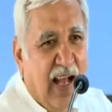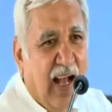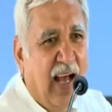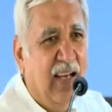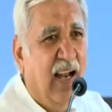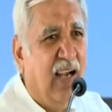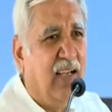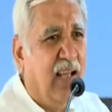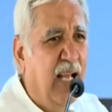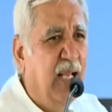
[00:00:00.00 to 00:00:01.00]
and
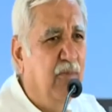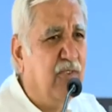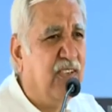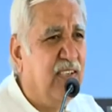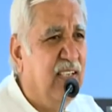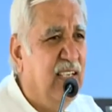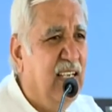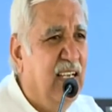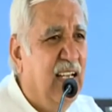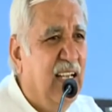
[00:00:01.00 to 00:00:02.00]
at times
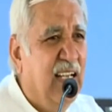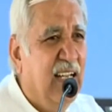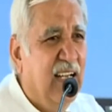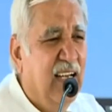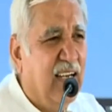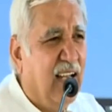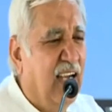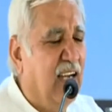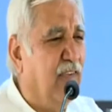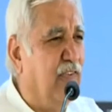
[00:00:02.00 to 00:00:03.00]
it
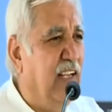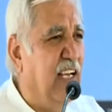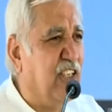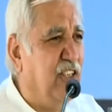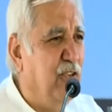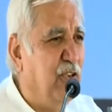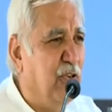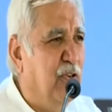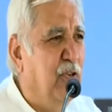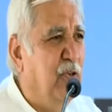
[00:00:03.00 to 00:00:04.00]
kind of takes you
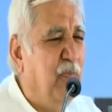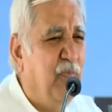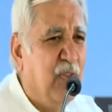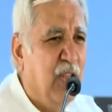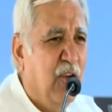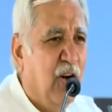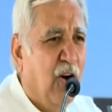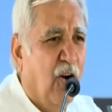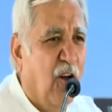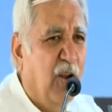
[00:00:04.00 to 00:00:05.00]
to
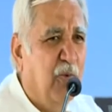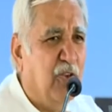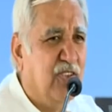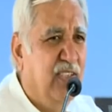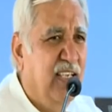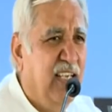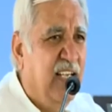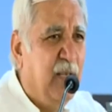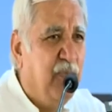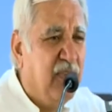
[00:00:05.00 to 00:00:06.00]
almost the
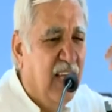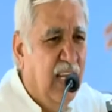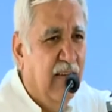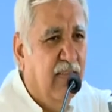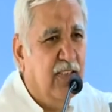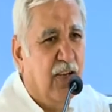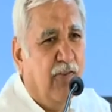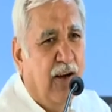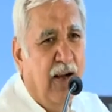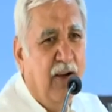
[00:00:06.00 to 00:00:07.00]
levels of
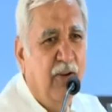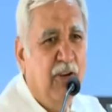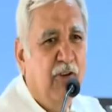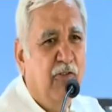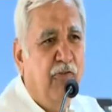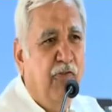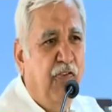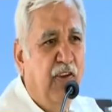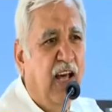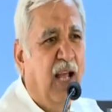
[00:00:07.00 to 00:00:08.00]
a
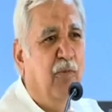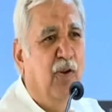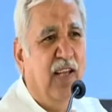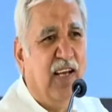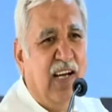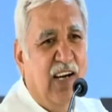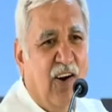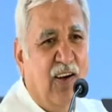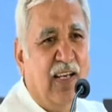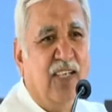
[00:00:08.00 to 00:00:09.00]
philharmonic
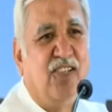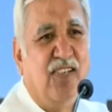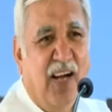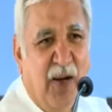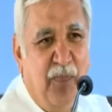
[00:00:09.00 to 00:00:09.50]
orchestra.